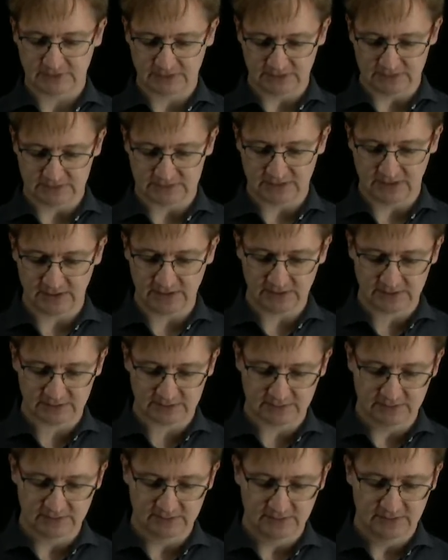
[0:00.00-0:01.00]
inside
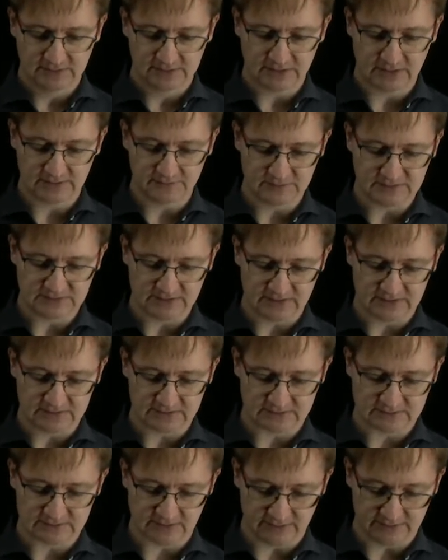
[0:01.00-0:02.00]
it, then we say
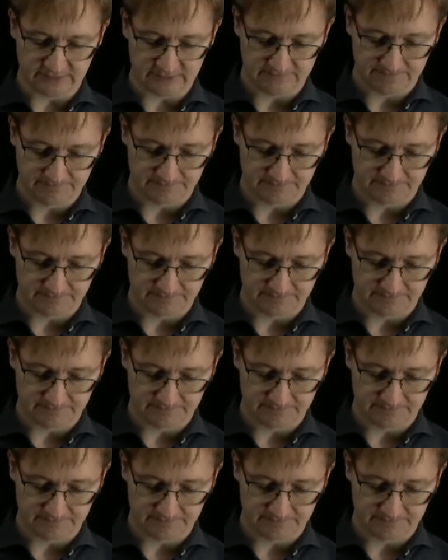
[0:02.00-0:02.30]
it's done.